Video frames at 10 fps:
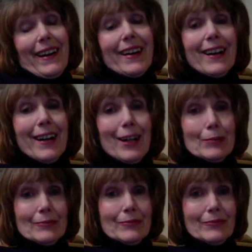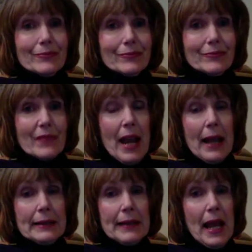
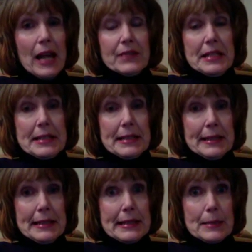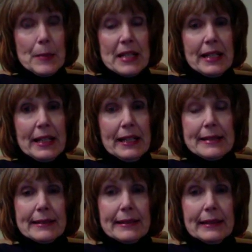And they haven't sensed
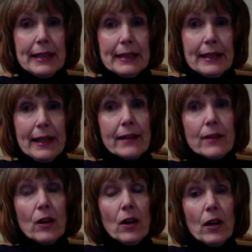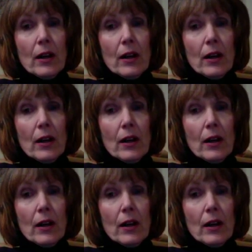spontaneously like that at all.